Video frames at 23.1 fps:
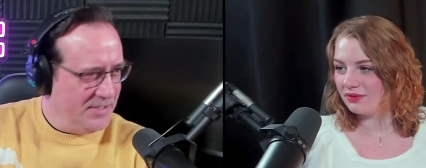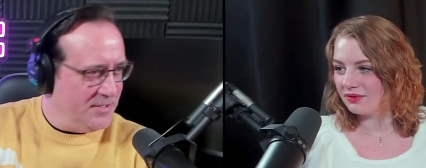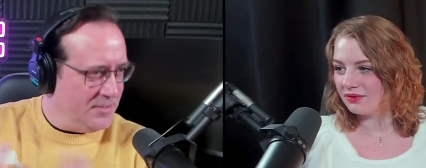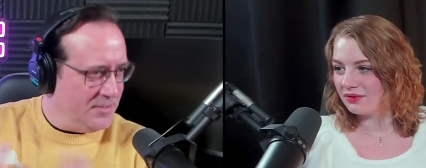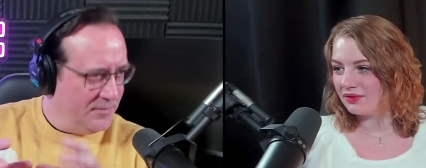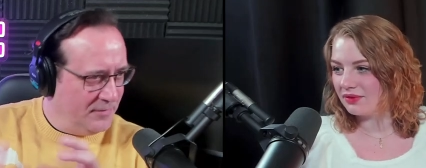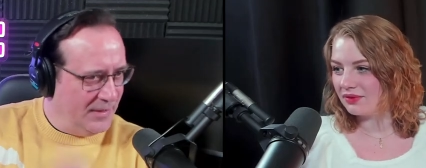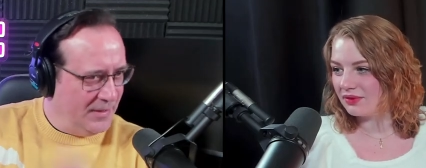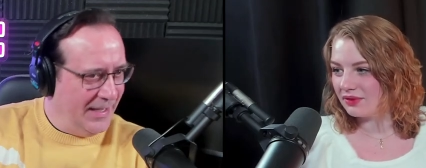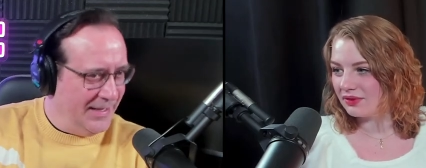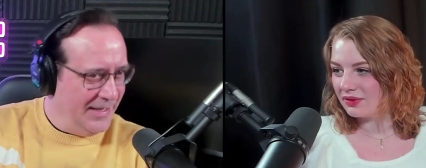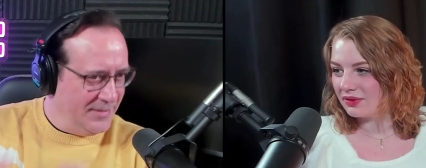Speaker 1: of
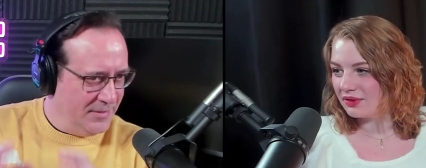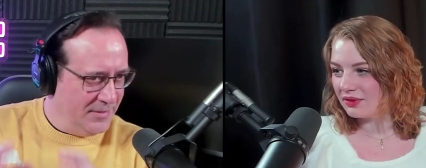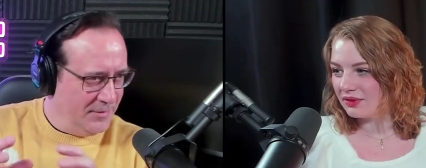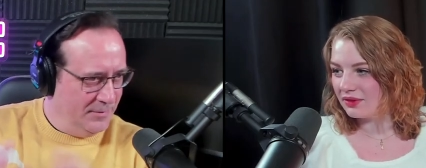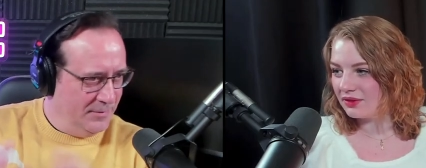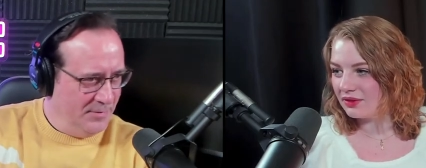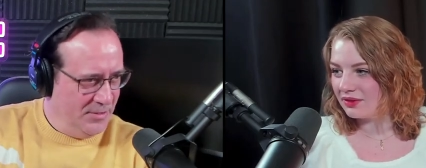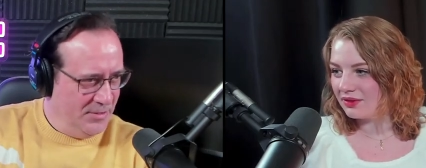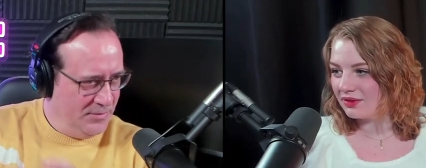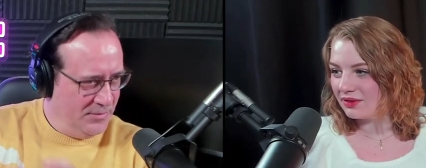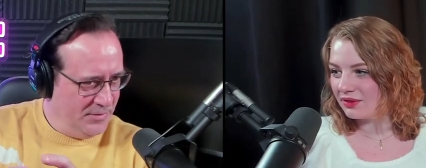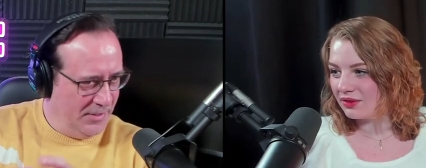classical
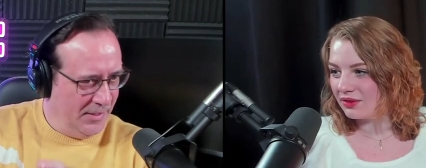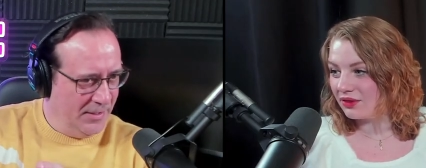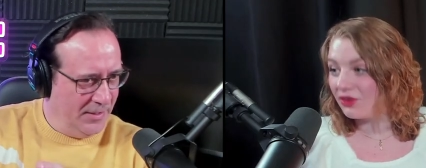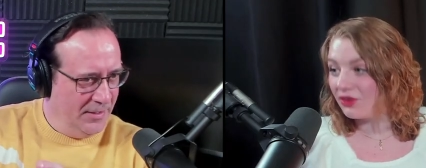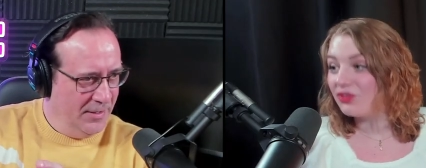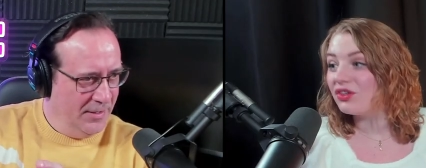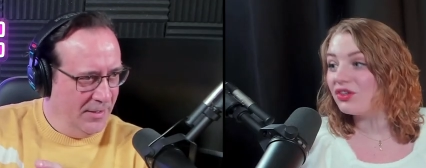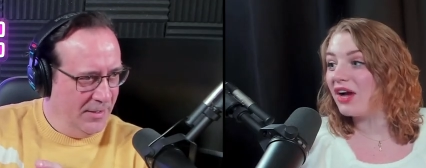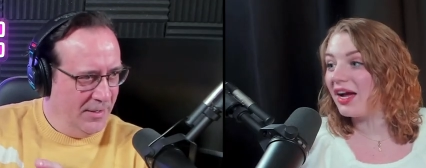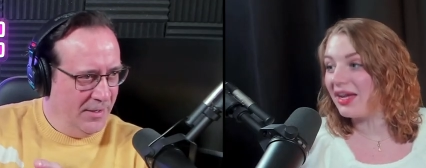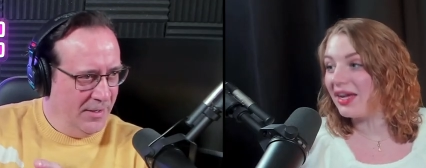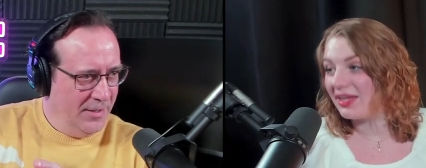music.
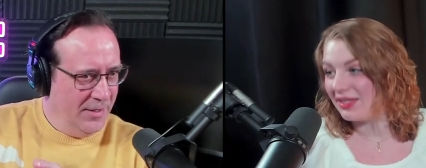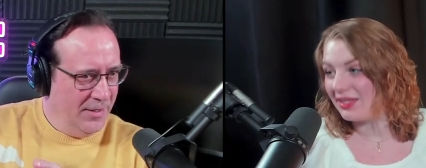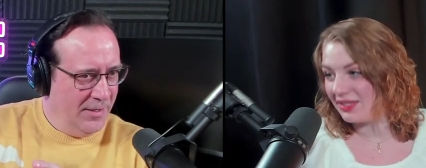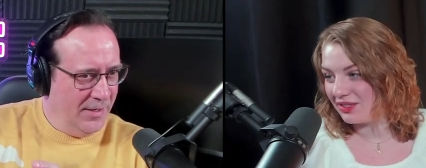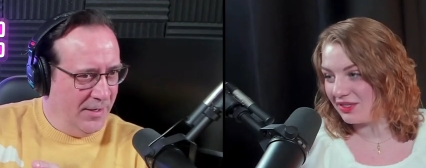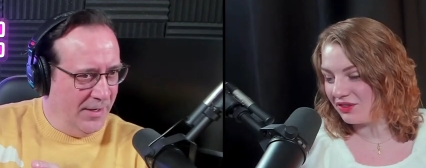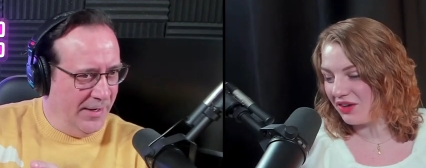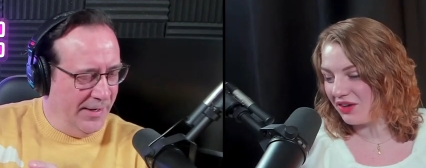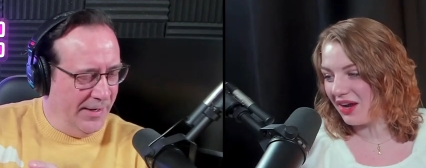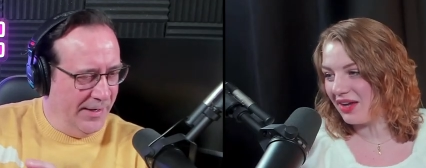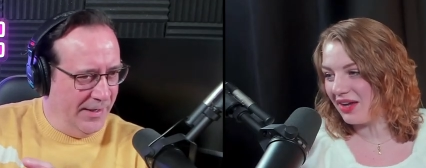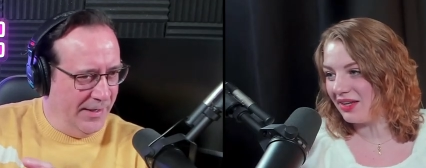
Speaker 2: Right,
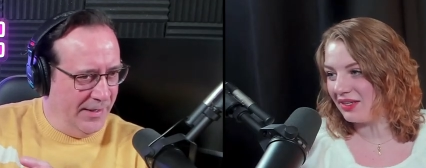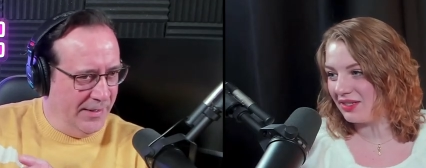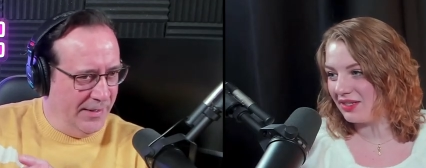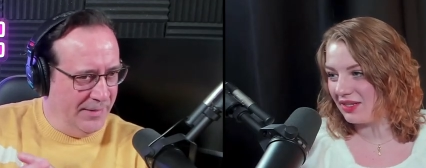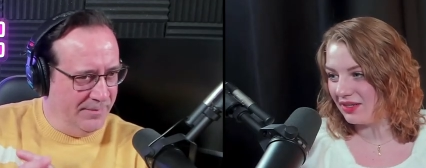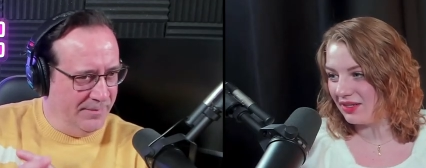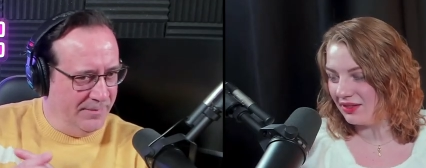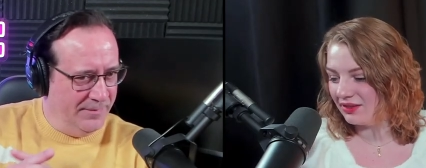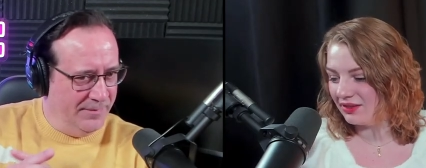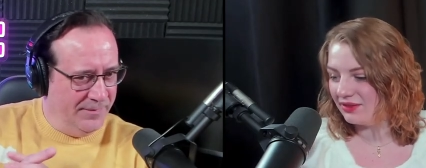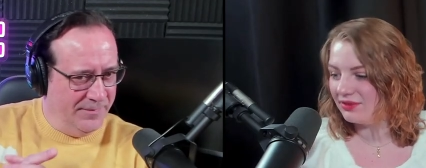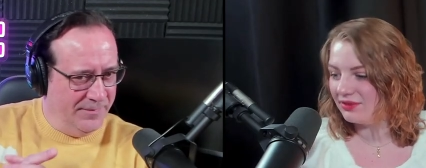right.
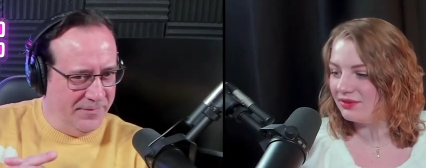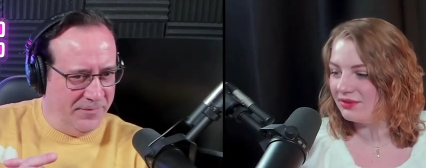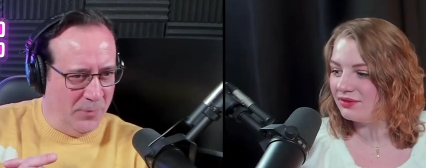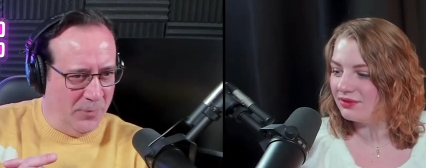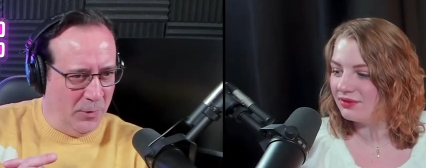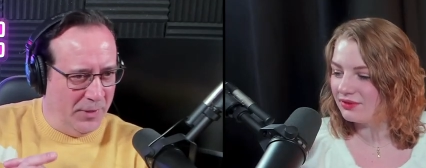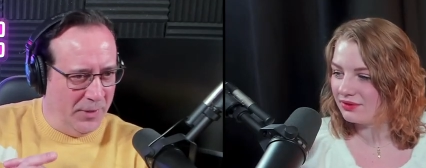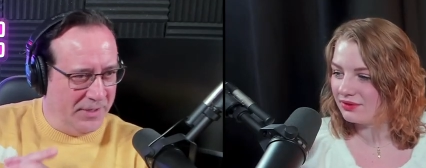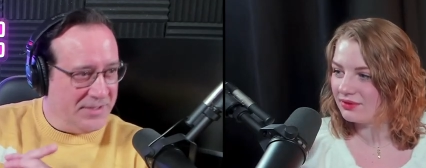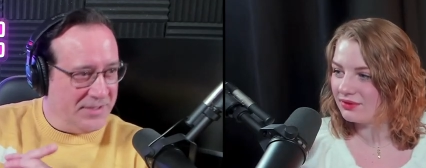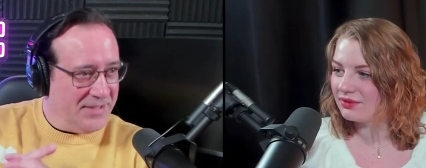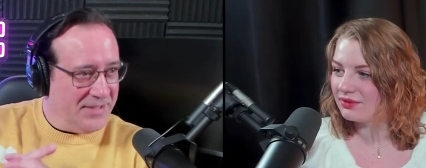
Speaker 1: Um, for
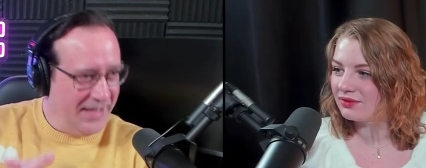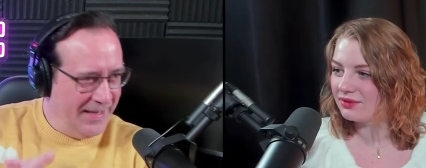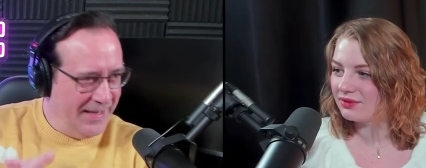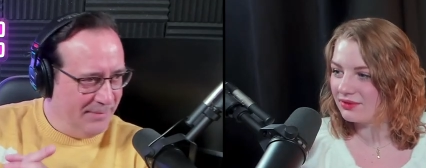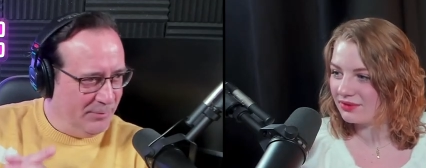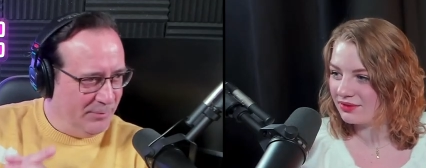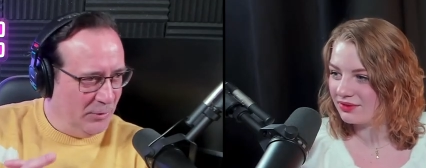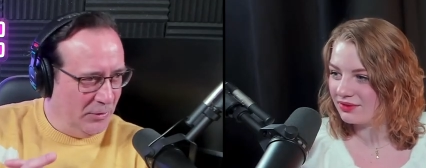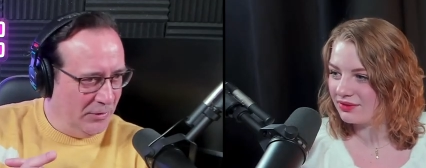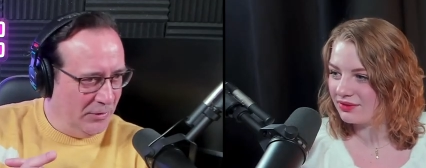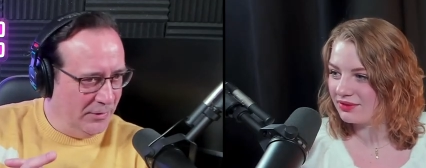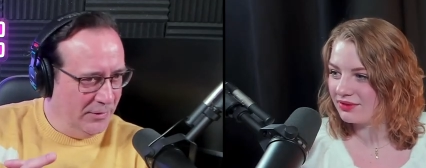
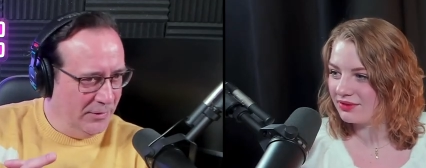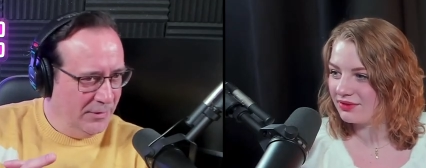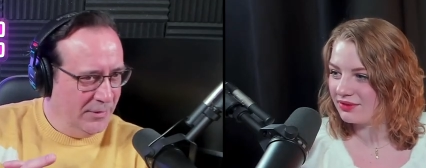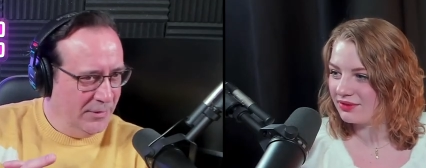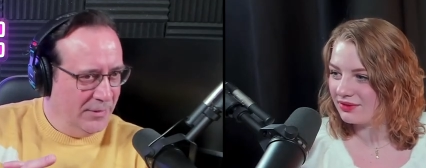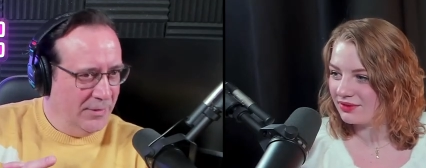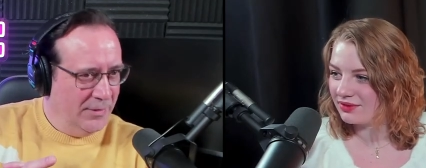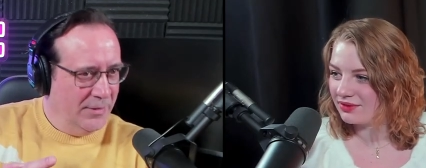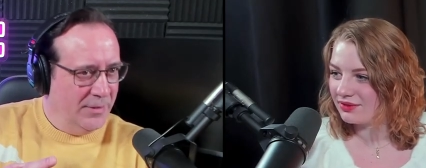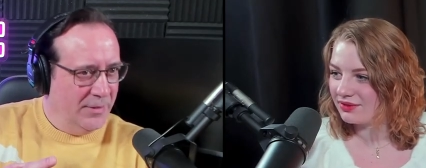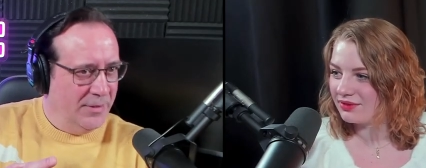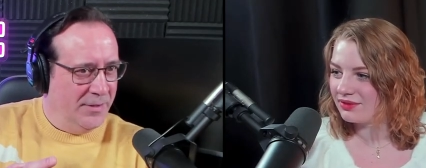example,
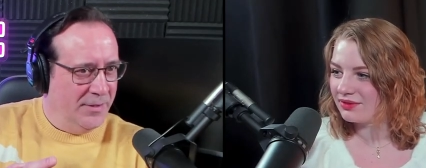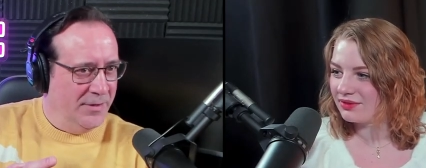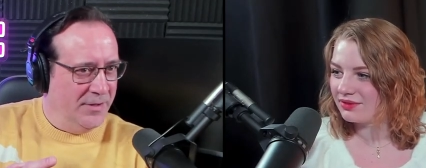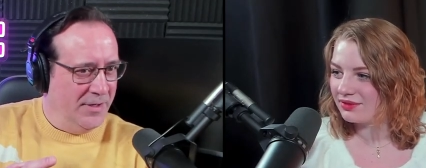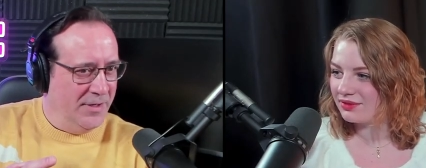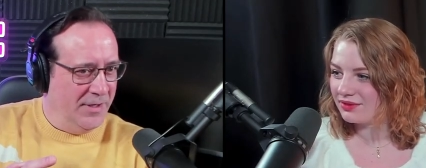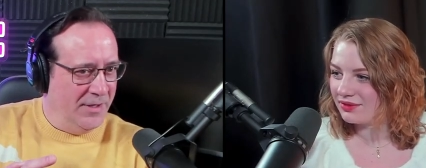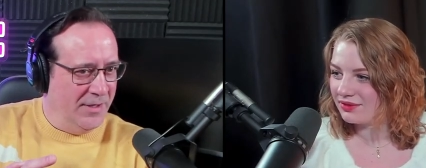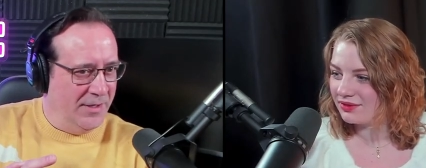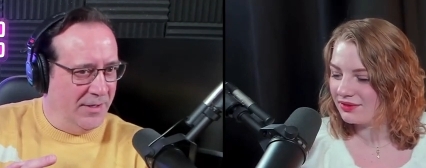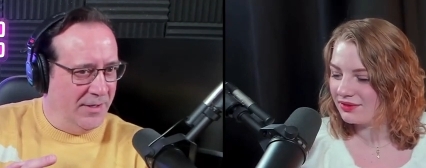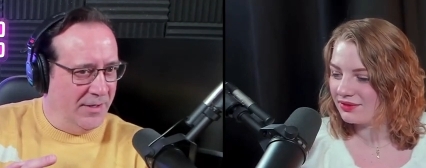
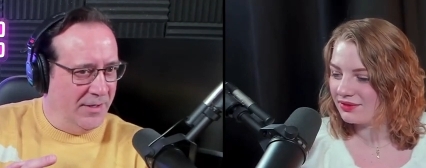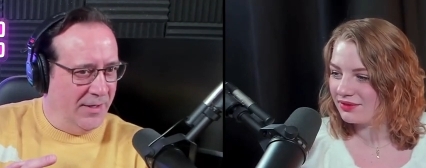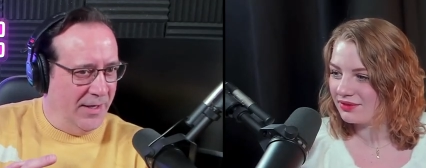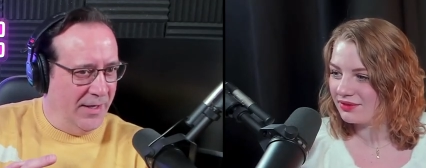the